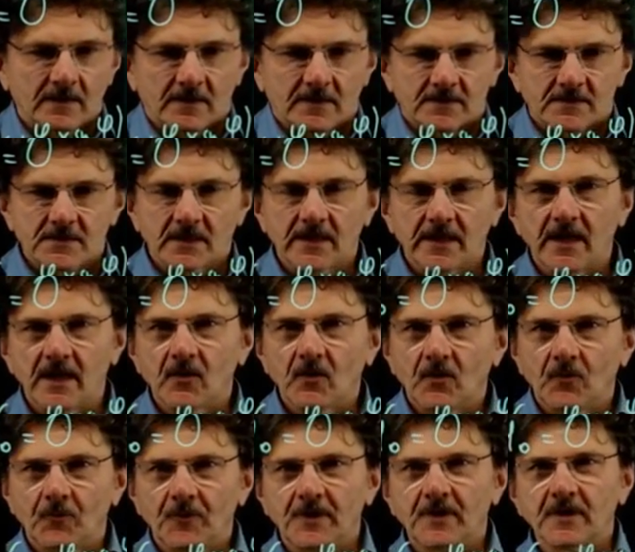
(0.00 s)
So
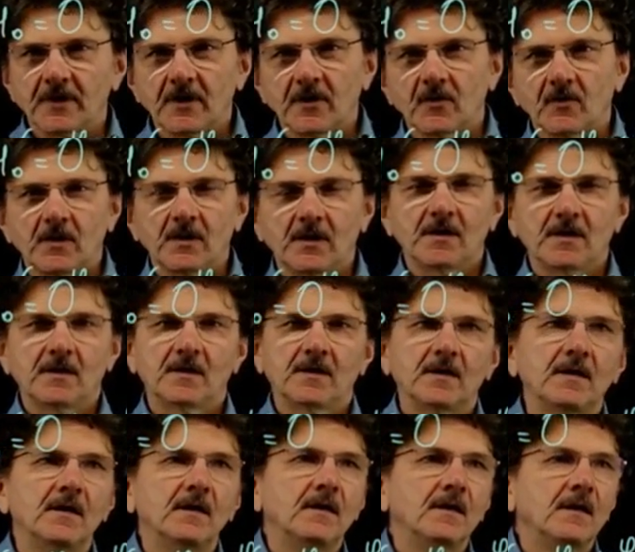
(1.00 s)
now we know
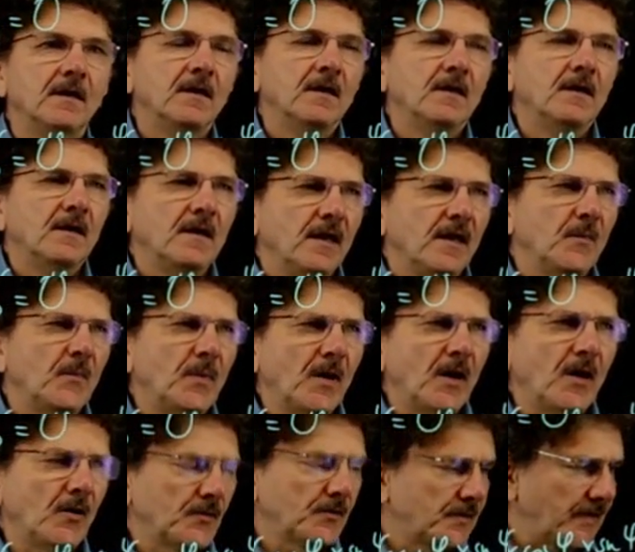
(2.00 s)

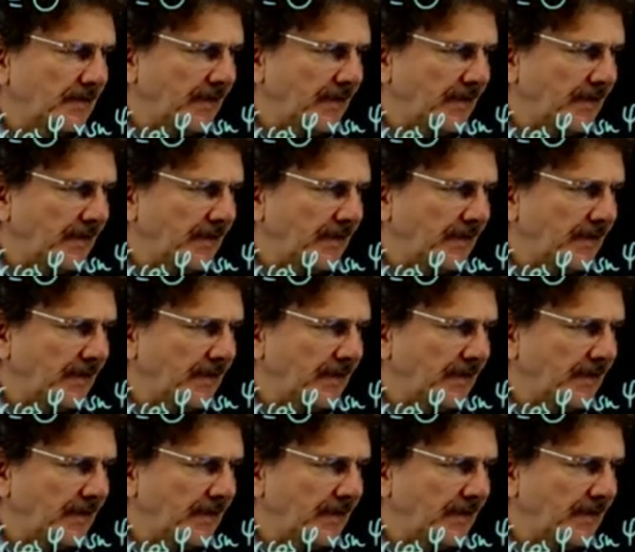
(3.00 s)
about